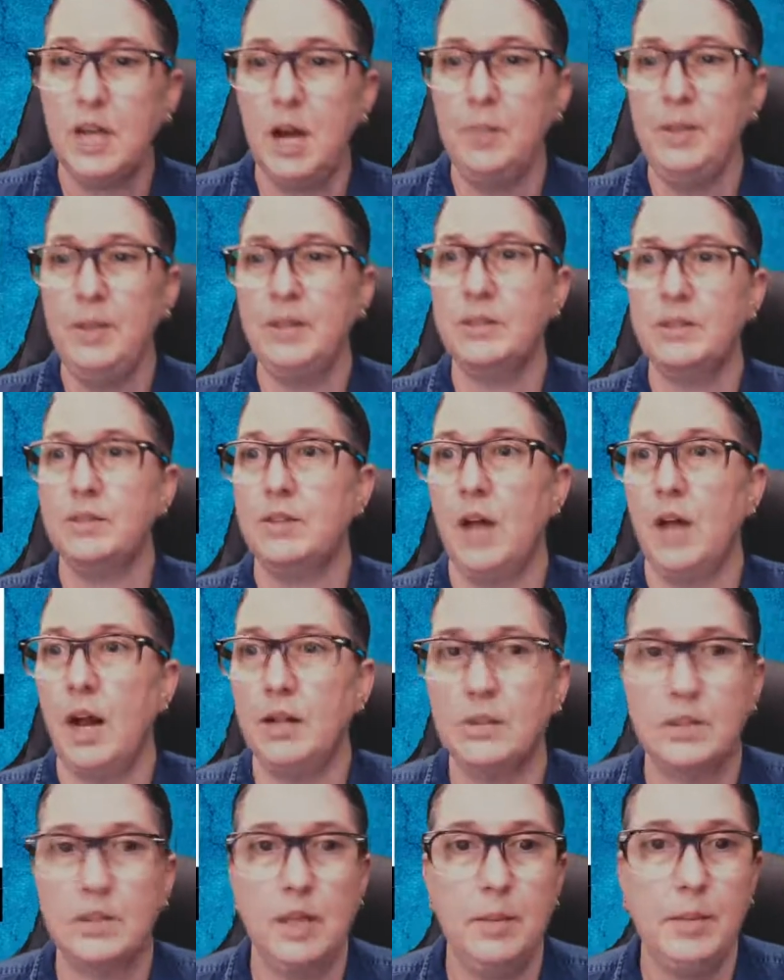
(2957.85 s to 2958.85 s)
comments,
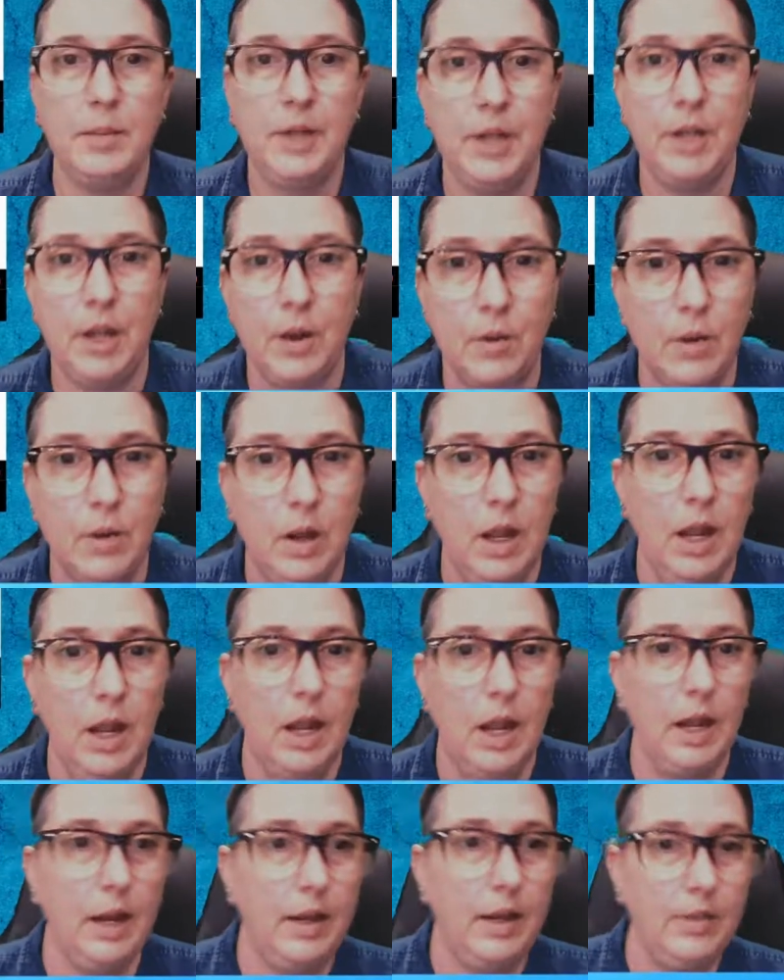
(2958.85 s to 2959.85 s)
thoughts, let me know
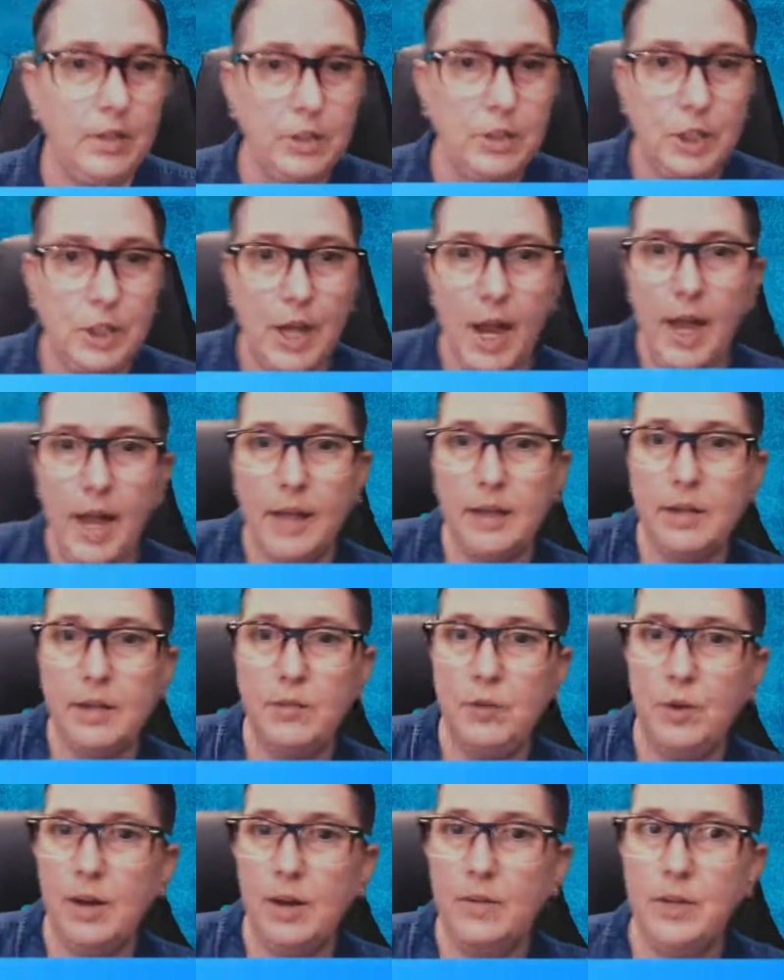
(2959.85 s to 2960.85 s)
in the chat if
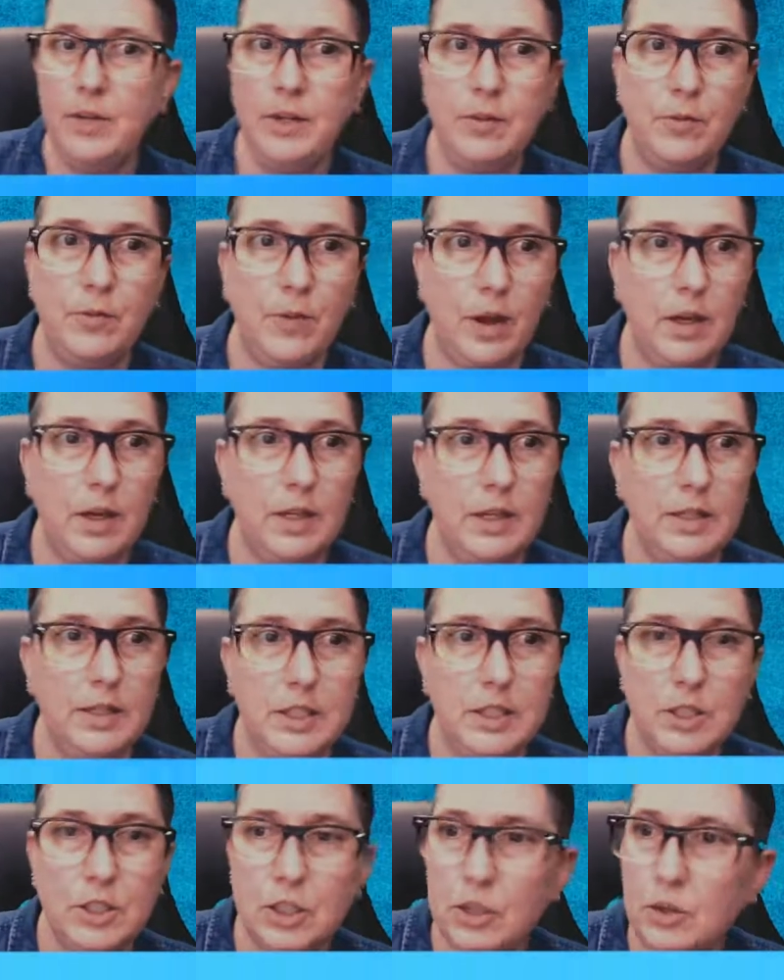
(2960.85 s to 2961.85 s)
you have any
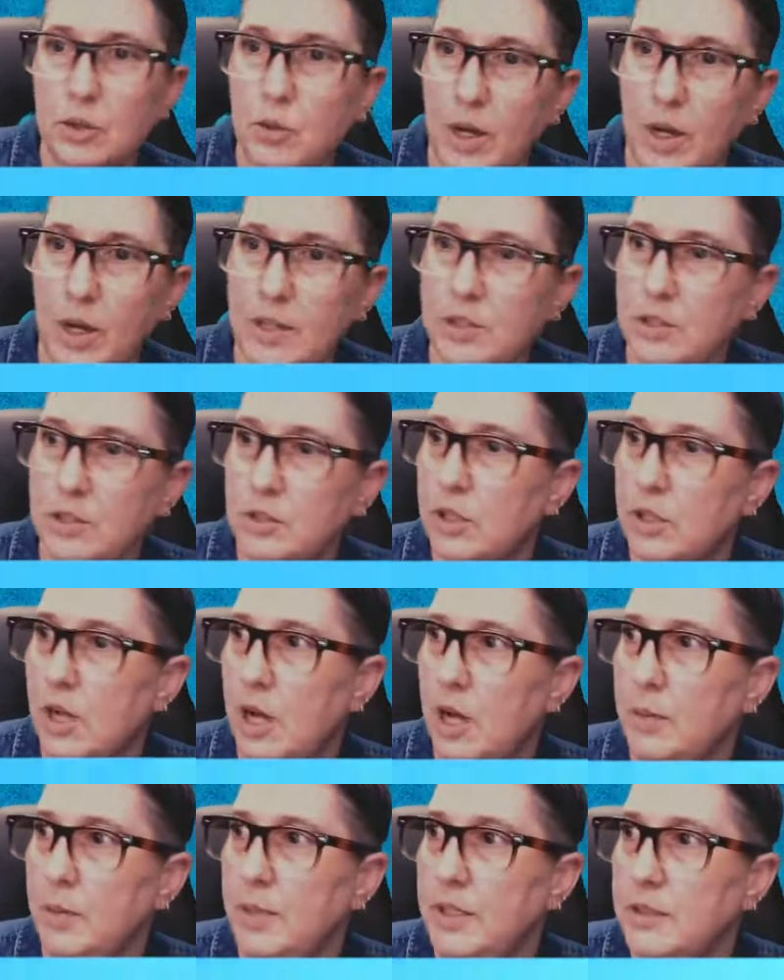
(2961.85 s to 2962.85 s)
additional questions or
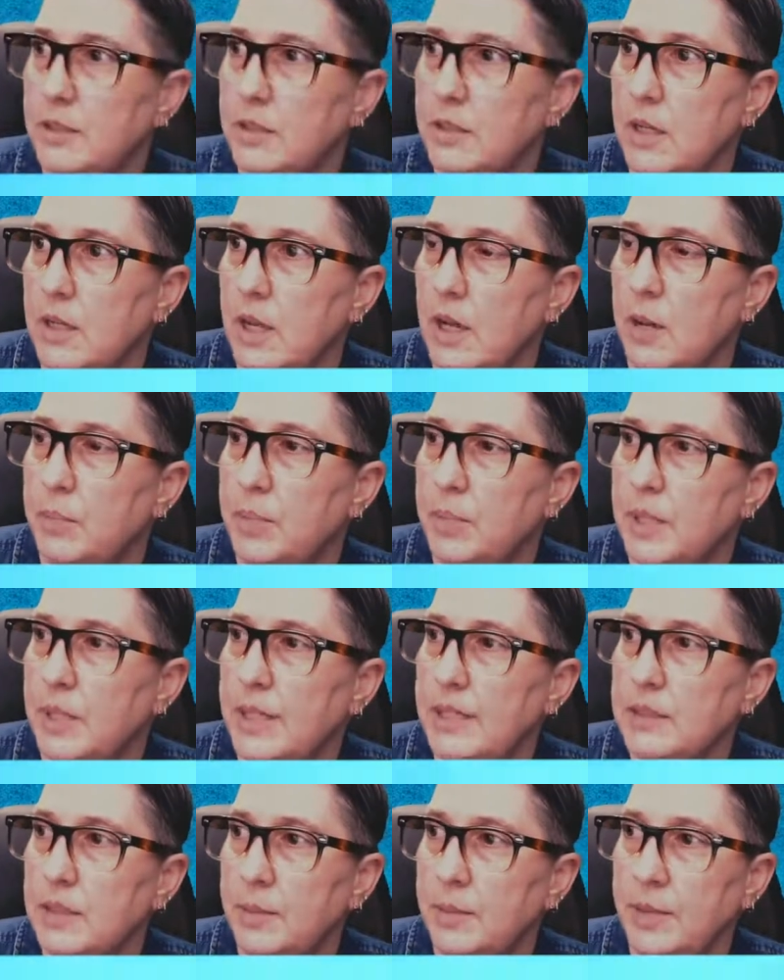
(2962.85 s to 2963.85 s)
comments.
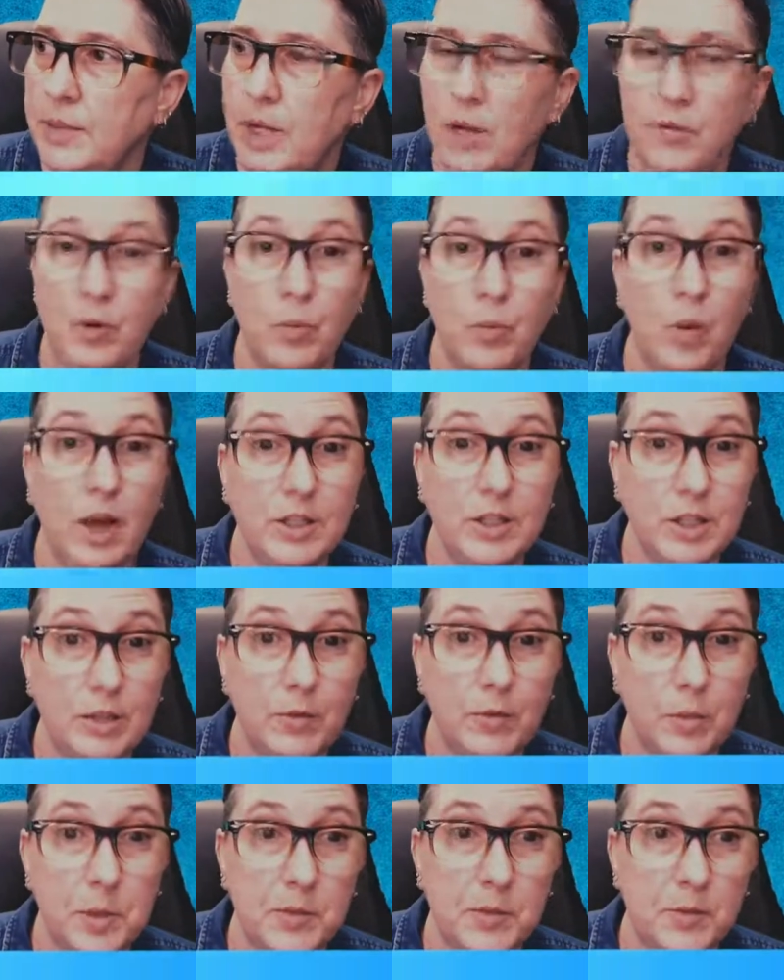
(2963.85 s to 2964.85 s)
Please let me know if you're watching
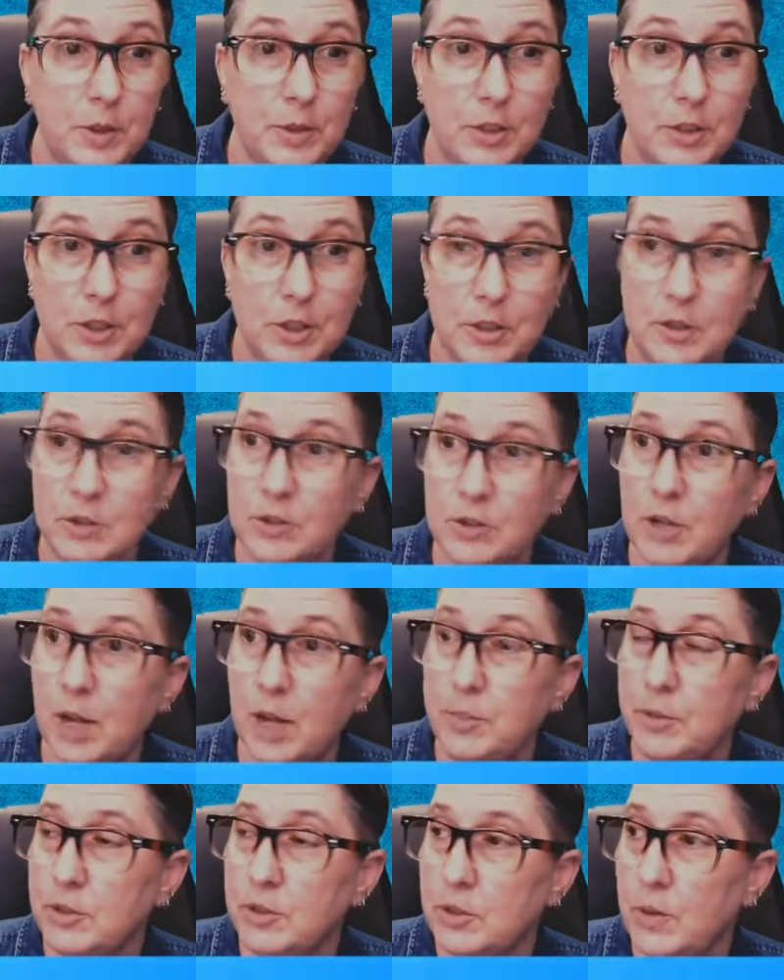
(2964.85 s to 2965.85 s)
from the future. Drop
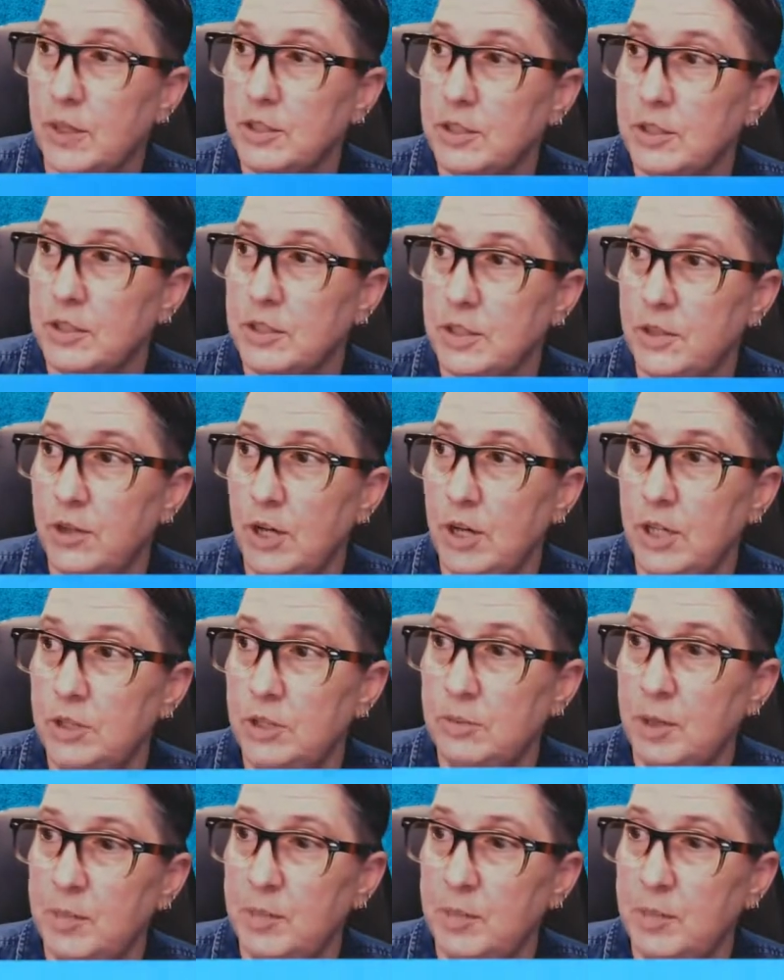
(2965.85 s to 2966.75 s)
those questions in there. I do my